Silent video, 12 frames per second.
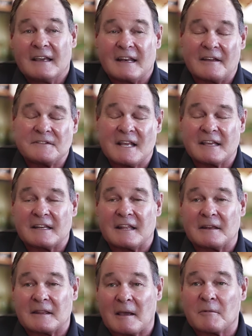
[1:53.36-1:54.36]
And I've taken
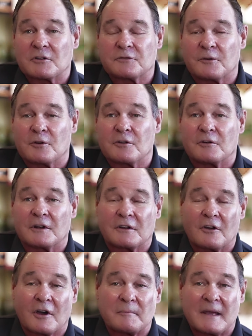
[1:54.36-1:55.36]
it that much further
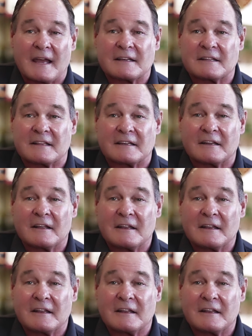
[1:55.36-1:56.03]
and gone back to the